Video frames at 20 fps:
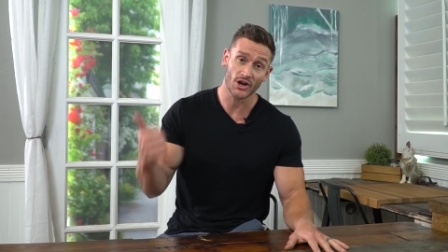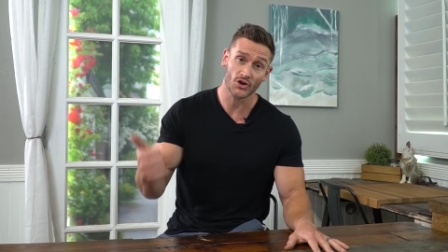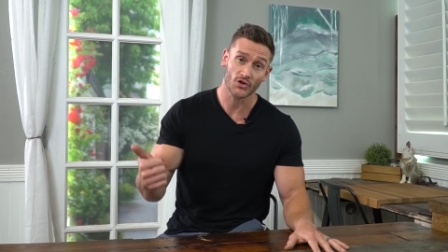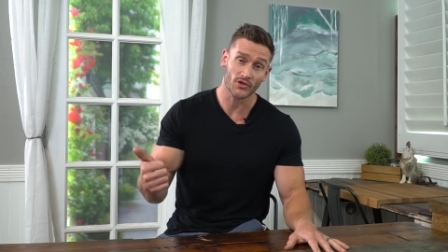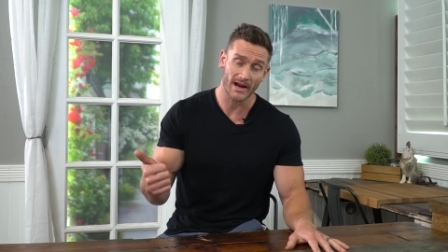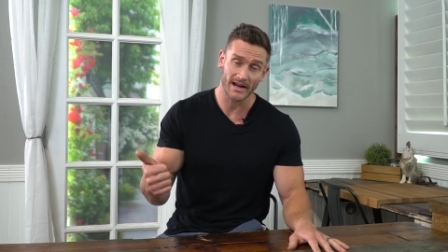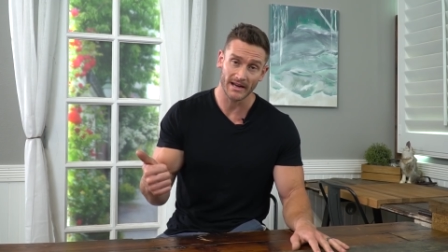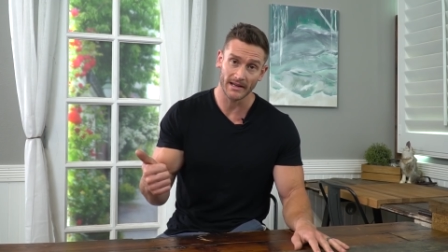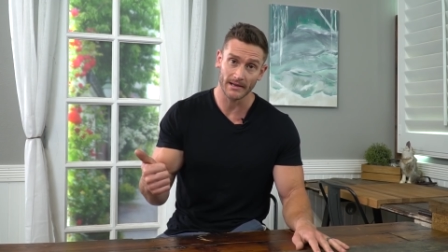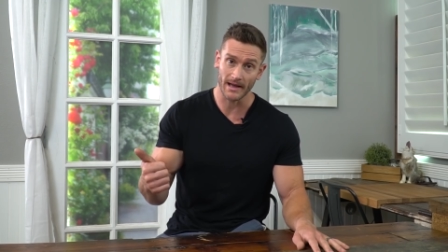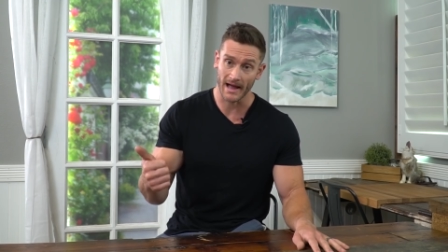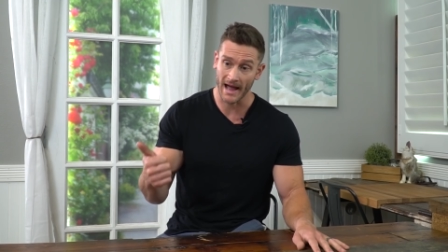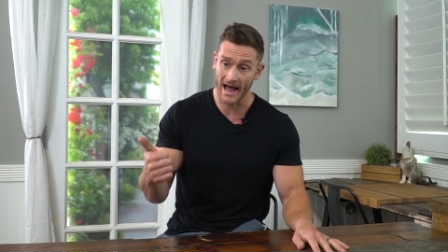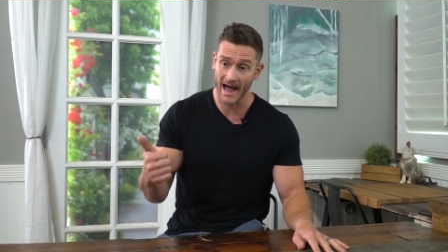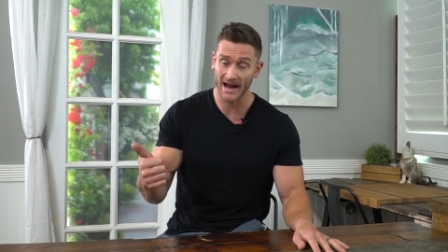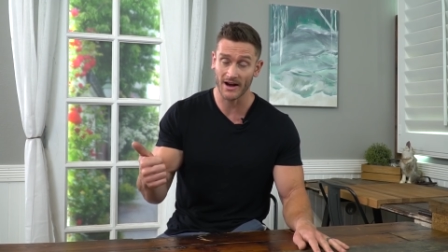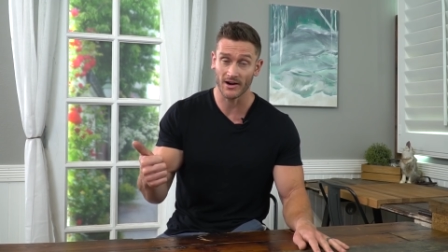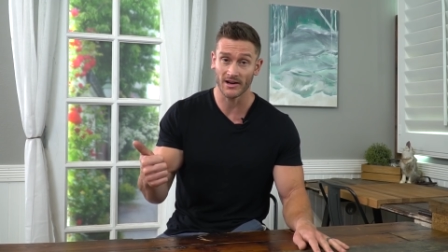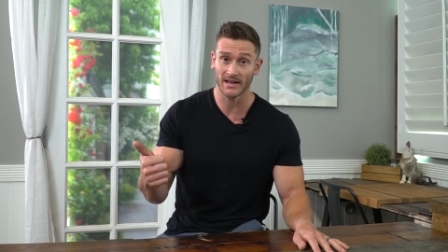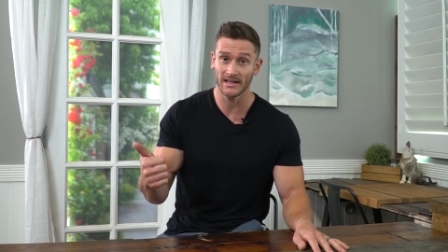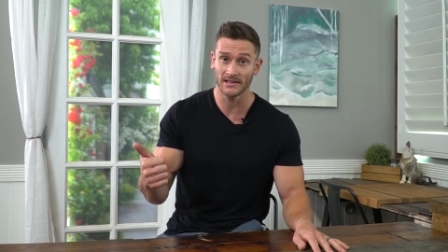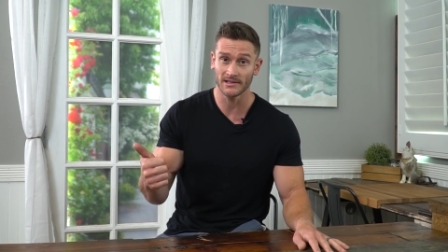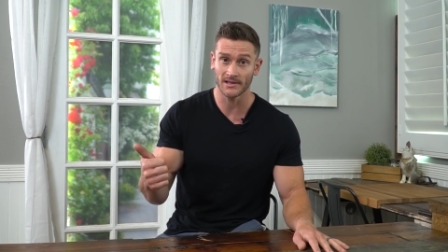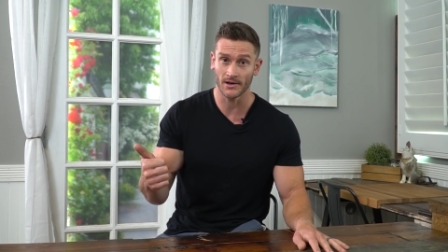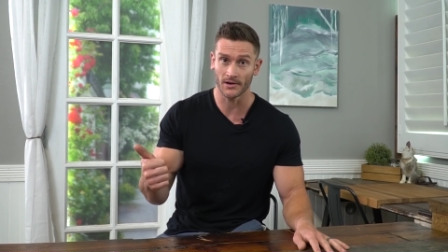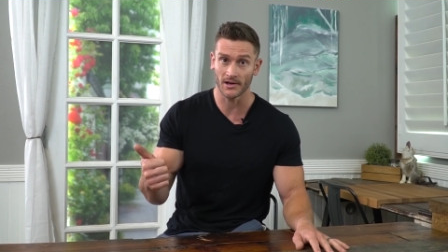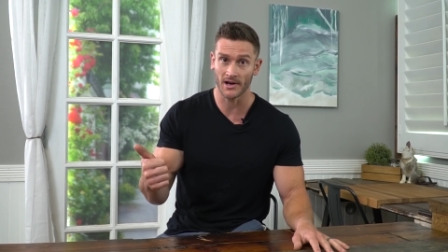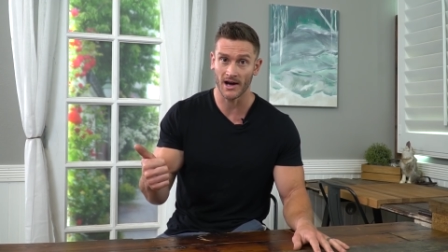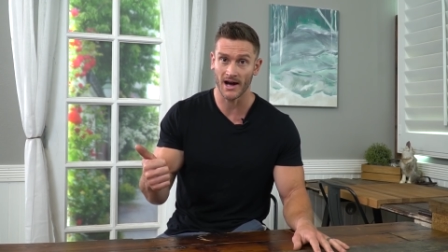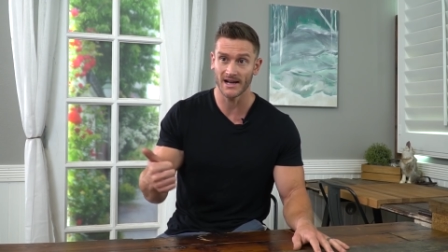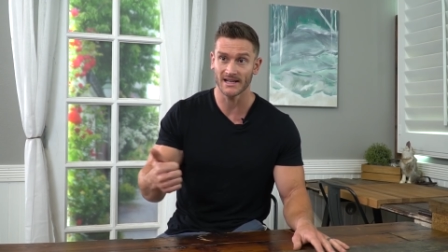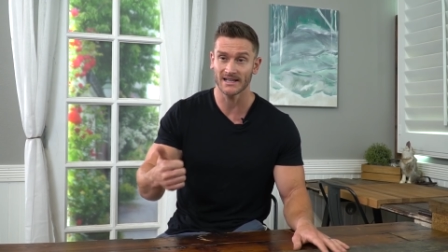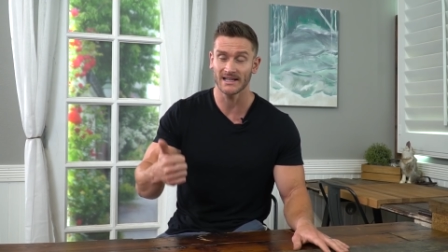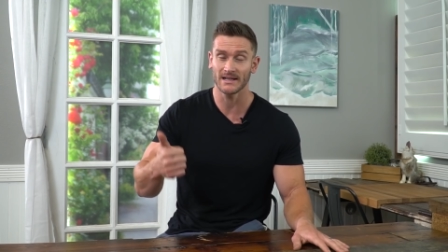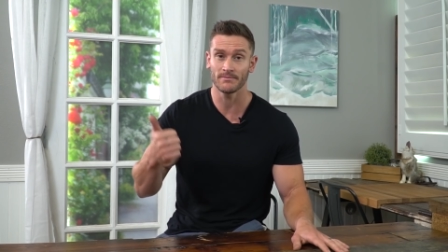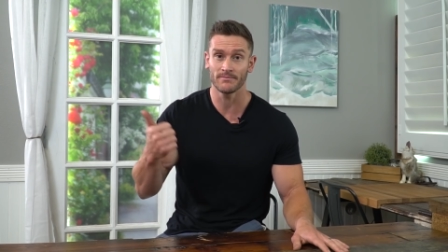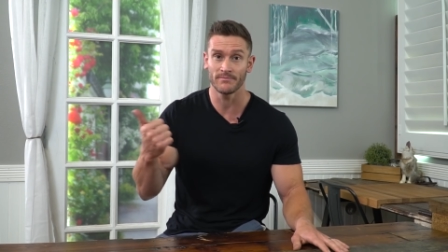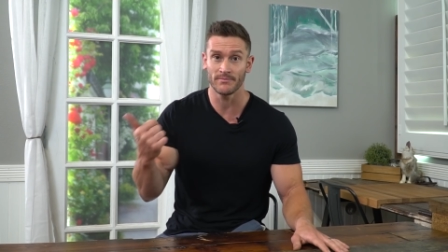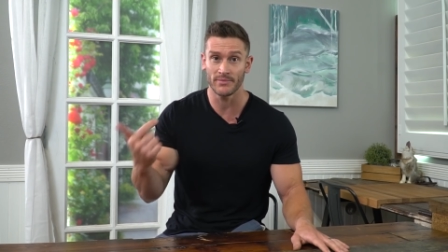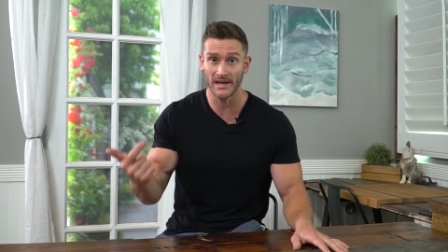creating a higher ketone content,